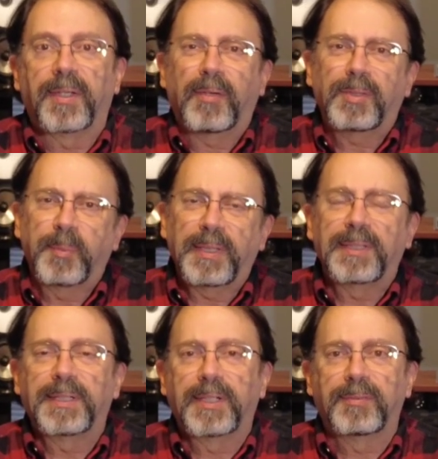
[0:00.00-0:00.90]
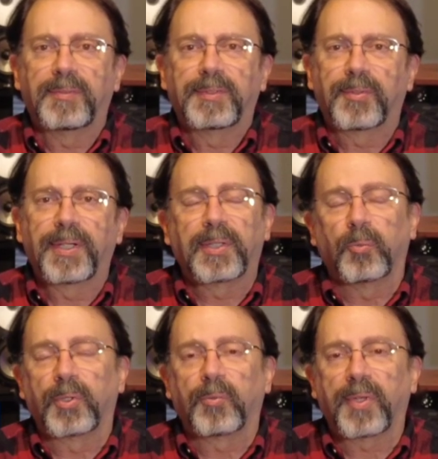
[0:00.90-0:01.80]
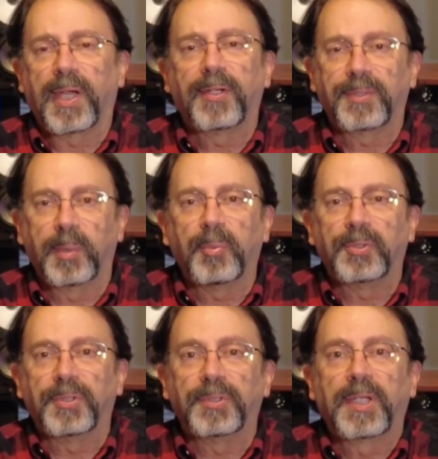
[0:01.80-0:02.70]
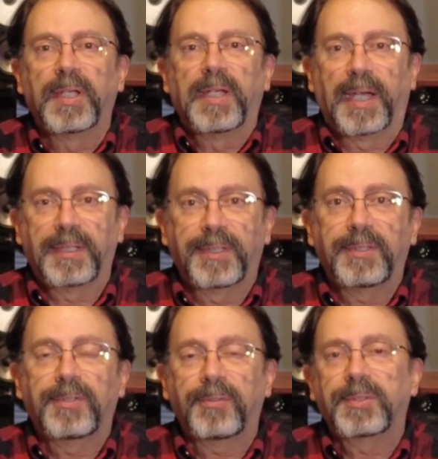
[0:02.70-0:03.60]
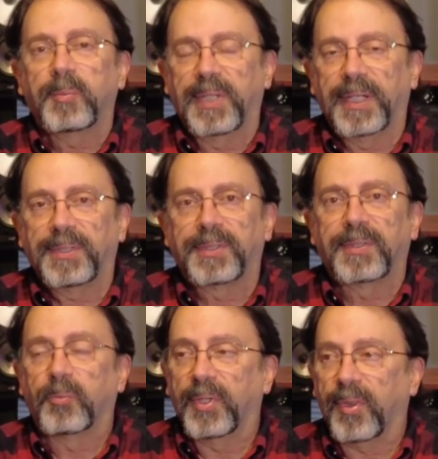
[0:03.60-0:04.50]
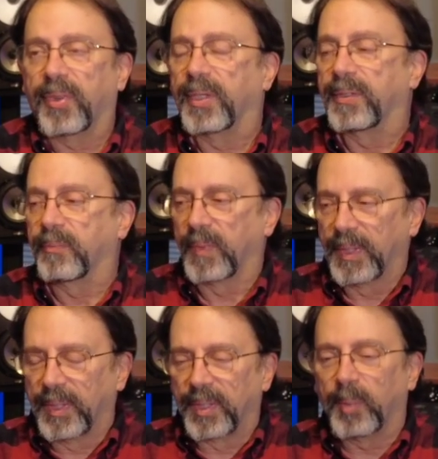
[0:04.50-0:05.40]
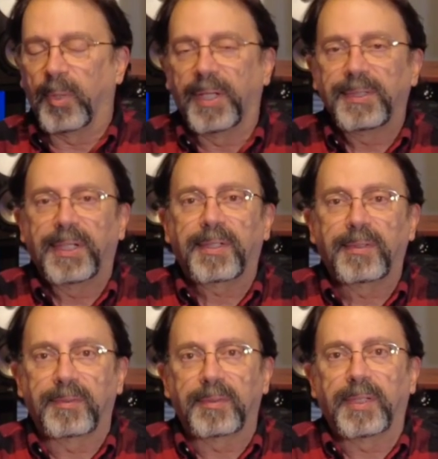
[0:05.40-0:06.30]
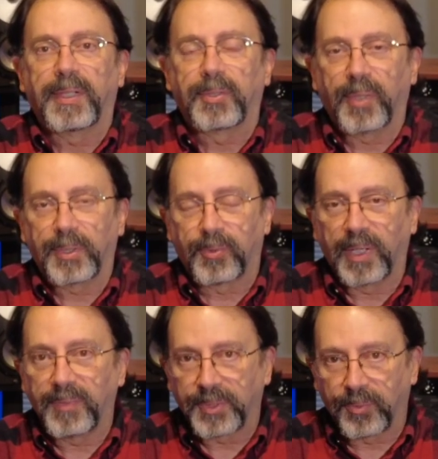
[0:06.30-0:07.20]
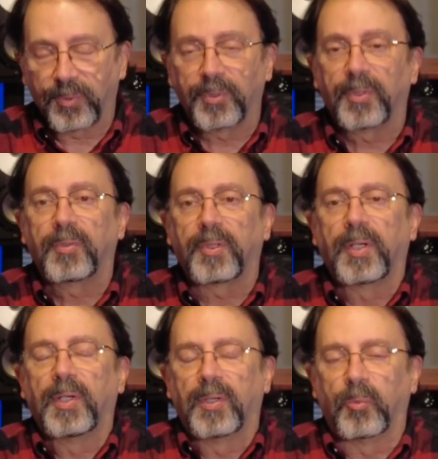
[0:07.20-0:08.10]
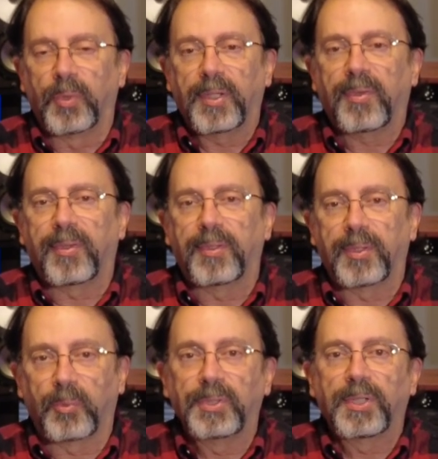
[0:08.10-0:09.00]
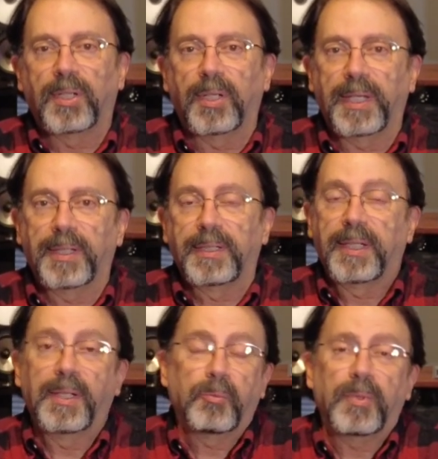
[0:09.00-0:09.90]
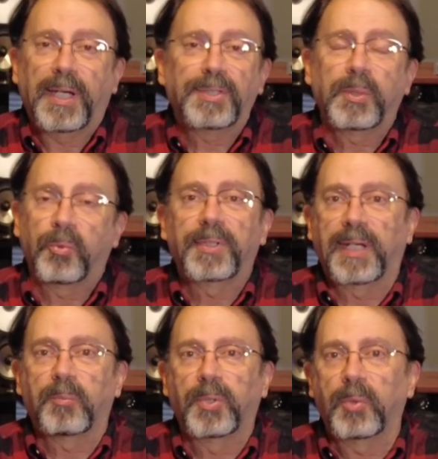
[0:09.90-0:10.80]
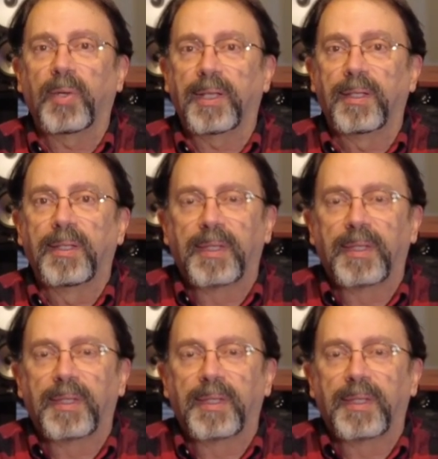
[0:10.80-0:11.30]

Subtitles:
That was mainly done so I can work with higher temperatures. I did do some tests with the Bondtech direct drive extruder with the original head, and it actually worked out pretty well.